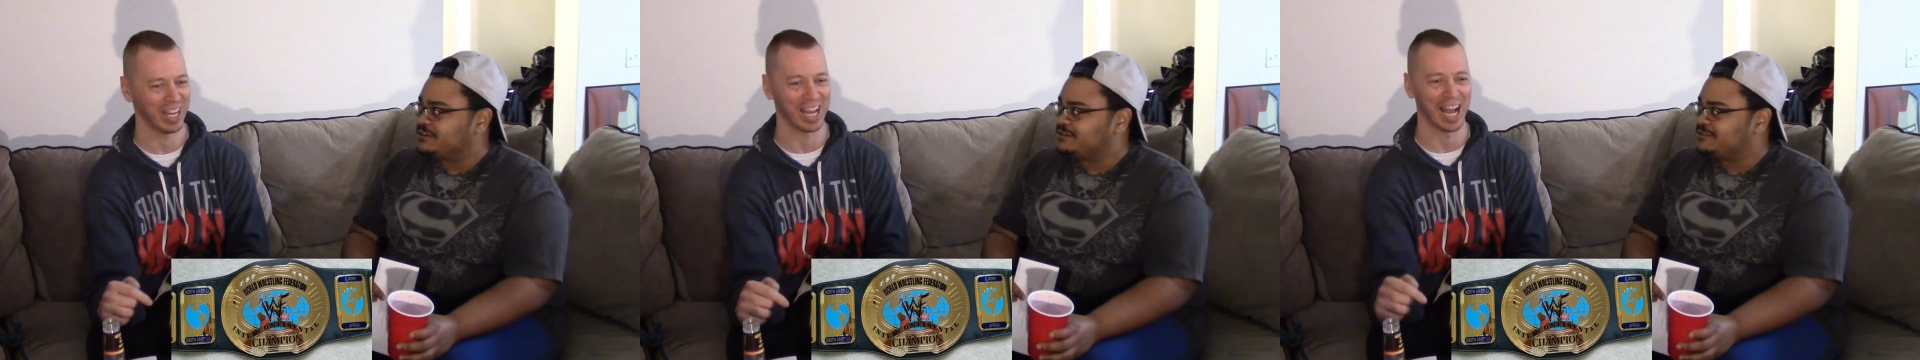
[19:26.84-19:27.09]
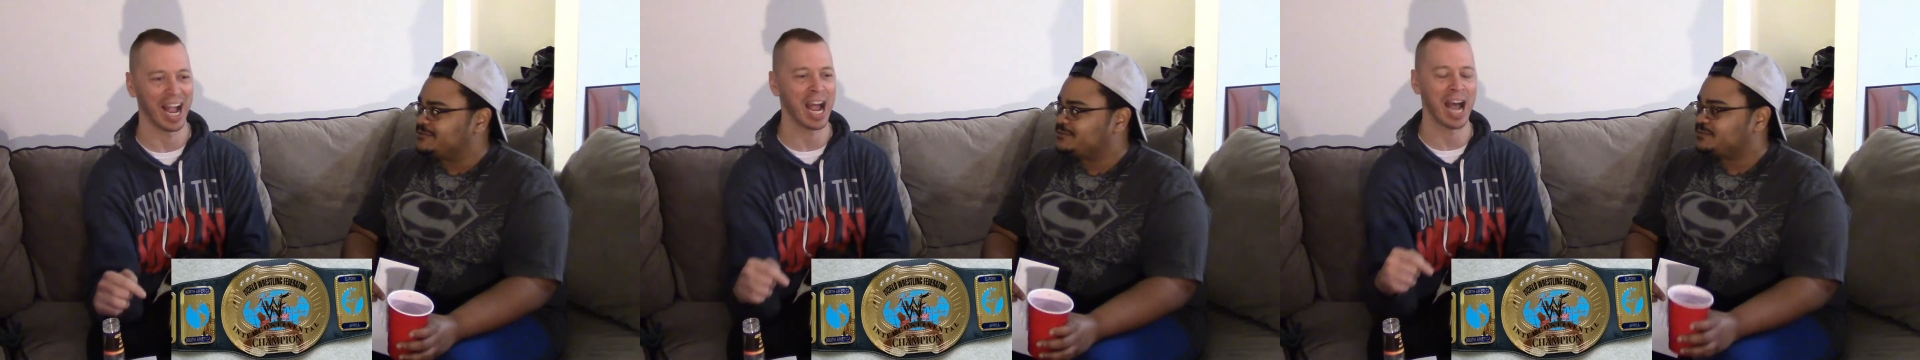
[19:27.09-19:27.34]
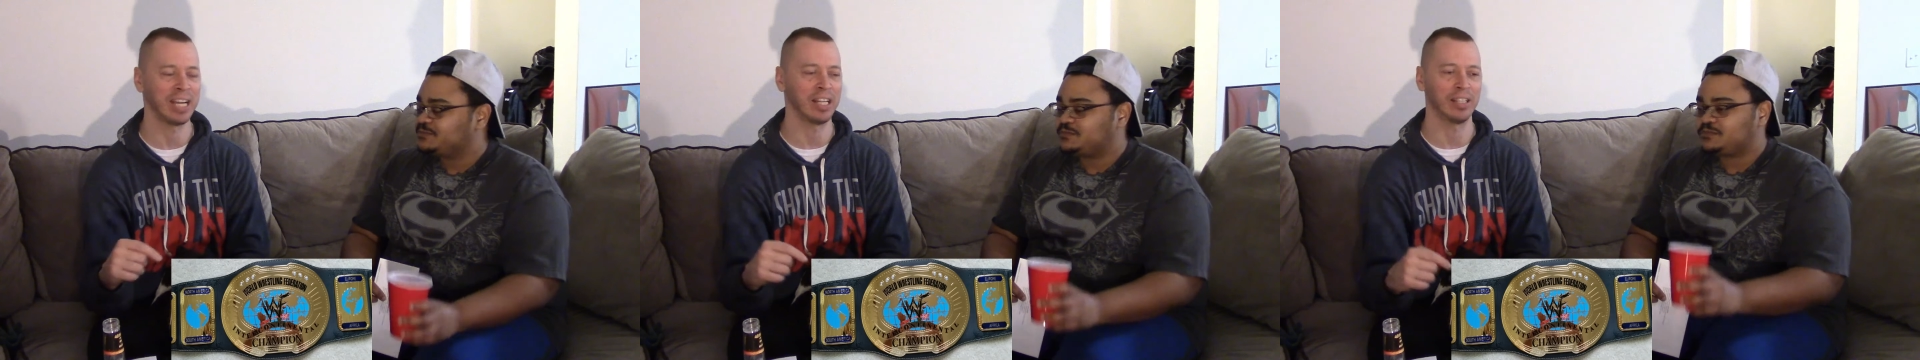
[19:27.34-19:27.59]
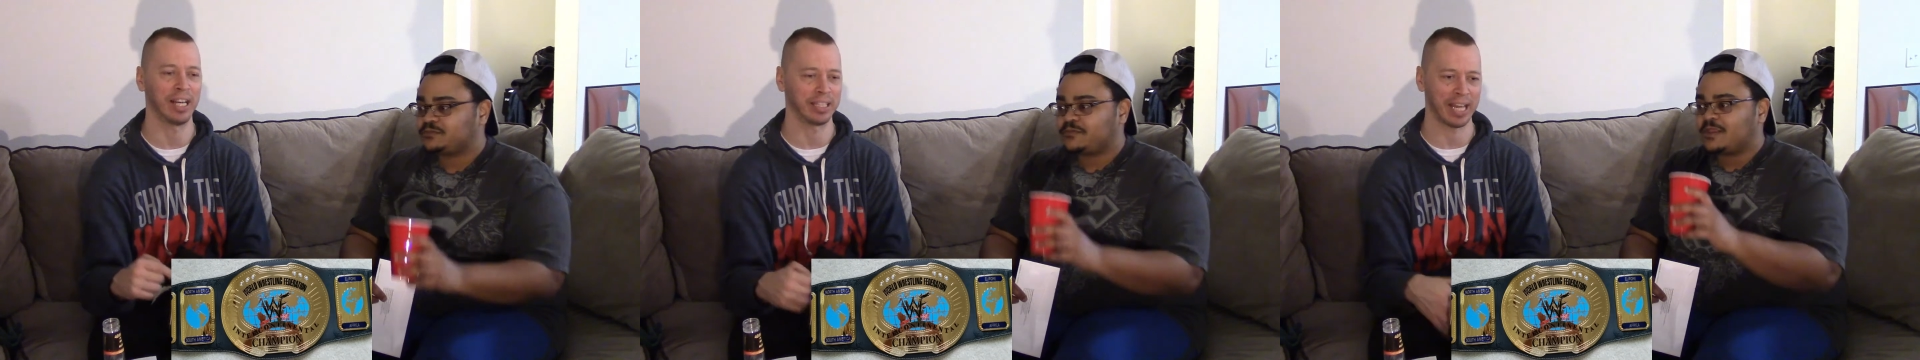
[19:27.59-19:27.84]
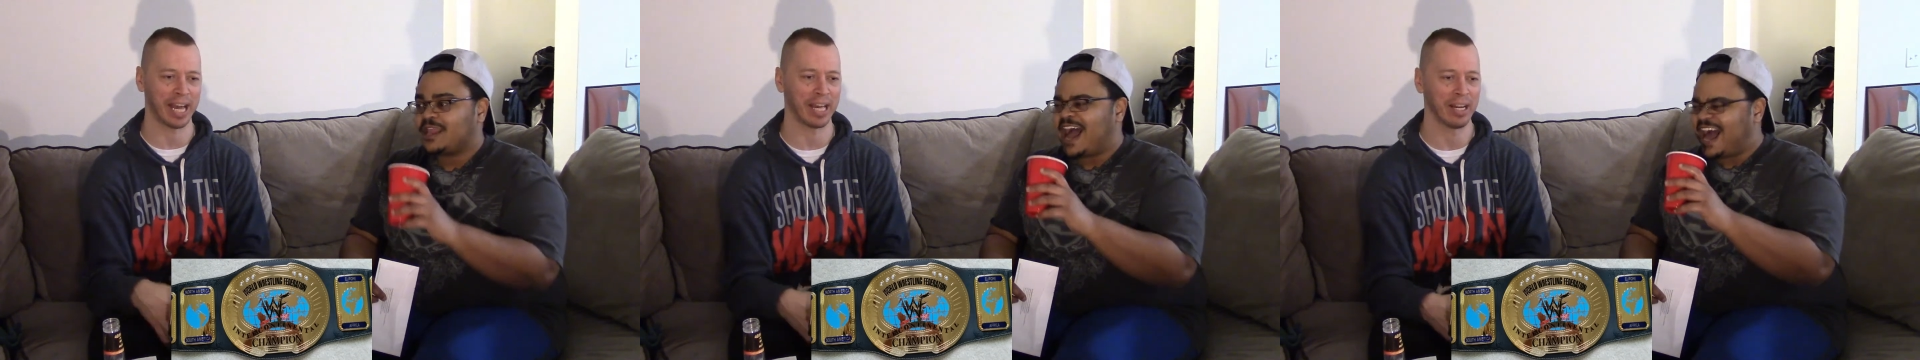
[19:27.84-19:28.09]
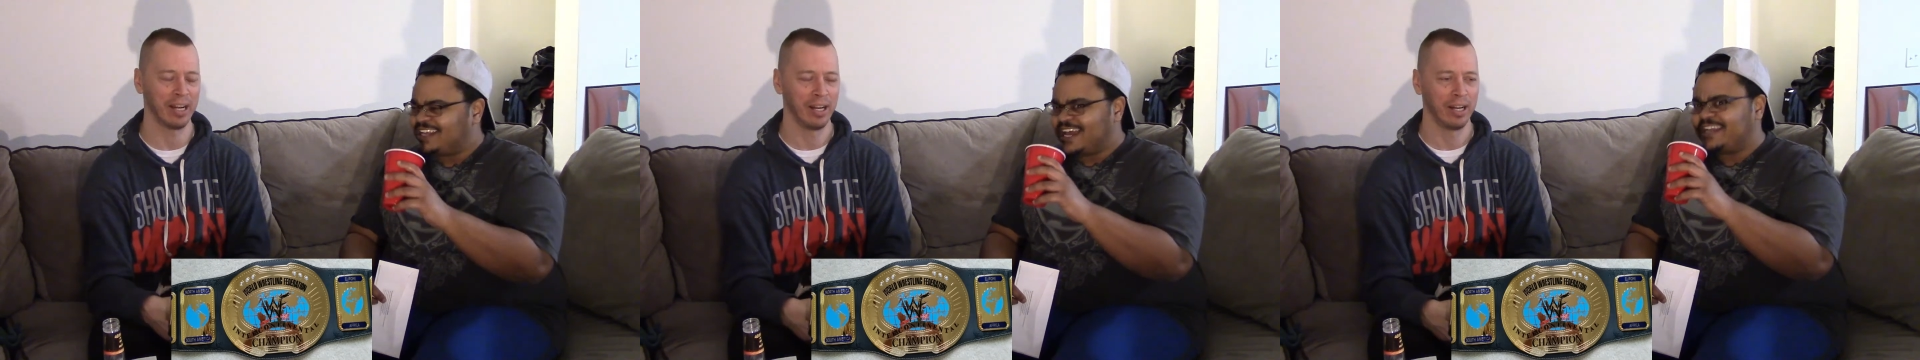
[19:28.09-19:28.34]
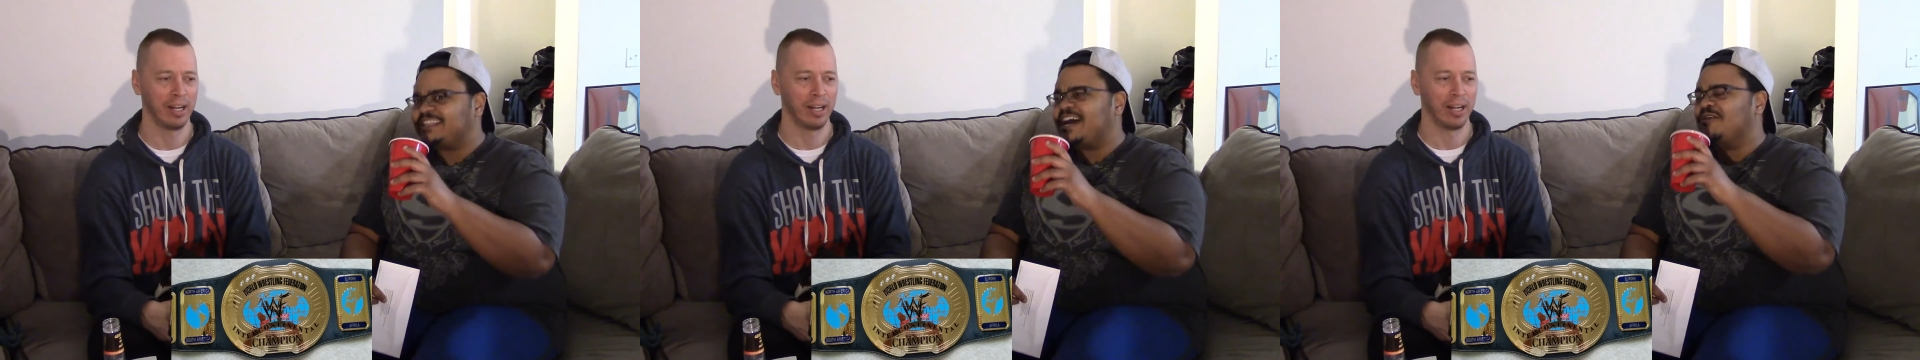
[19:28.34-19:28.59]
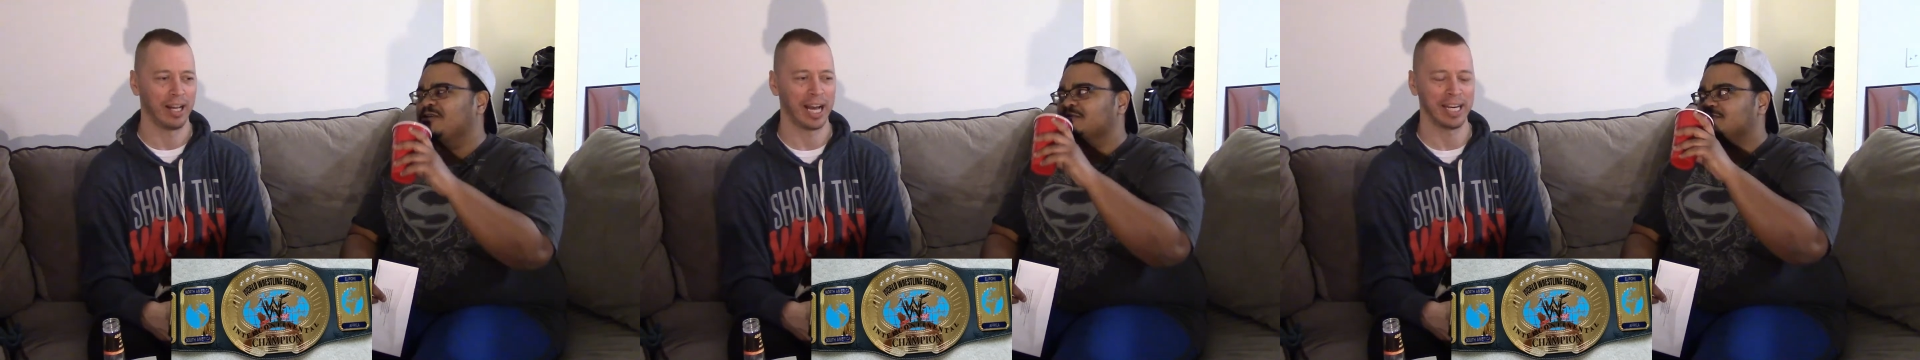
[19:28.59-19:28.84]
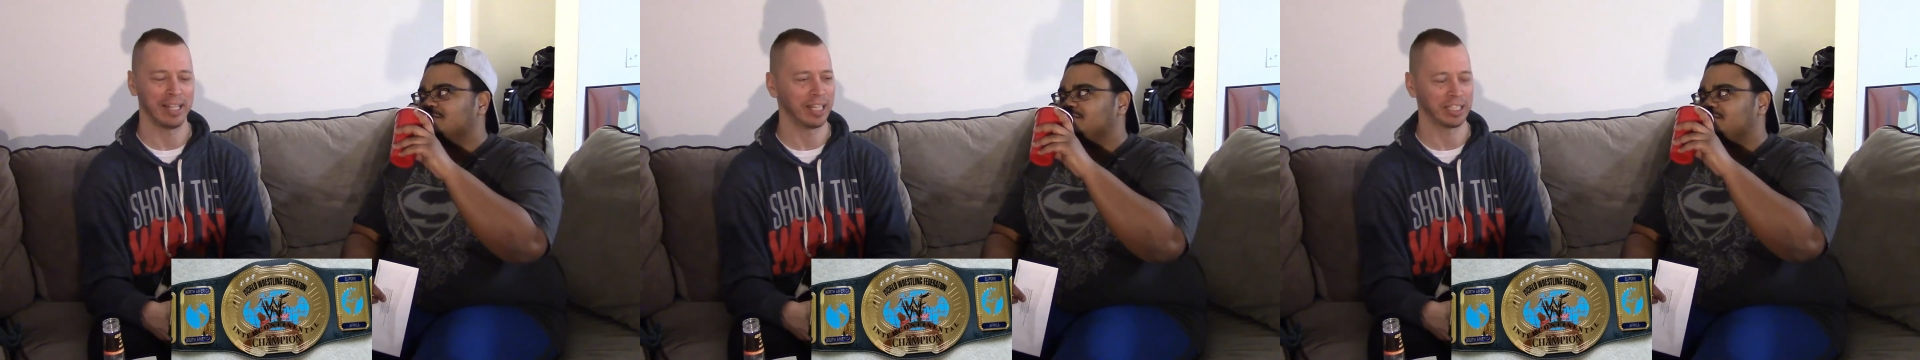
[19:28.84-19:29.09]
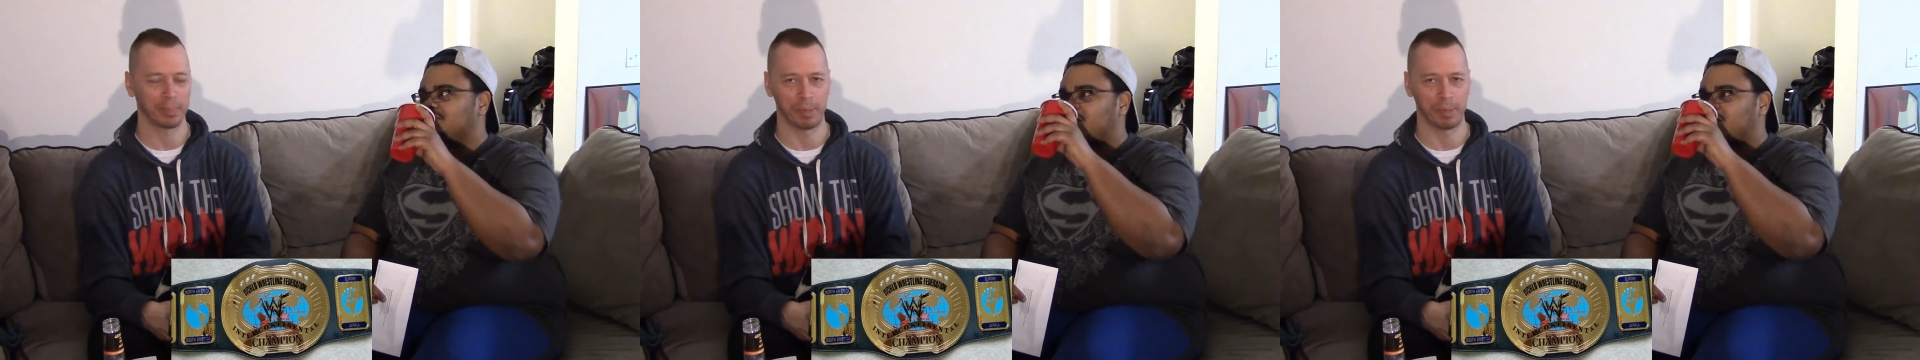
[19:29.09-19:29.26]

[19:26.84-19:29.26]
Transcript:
Speaker 1: Yeah, I didn't like that. I like that one. I didn't like the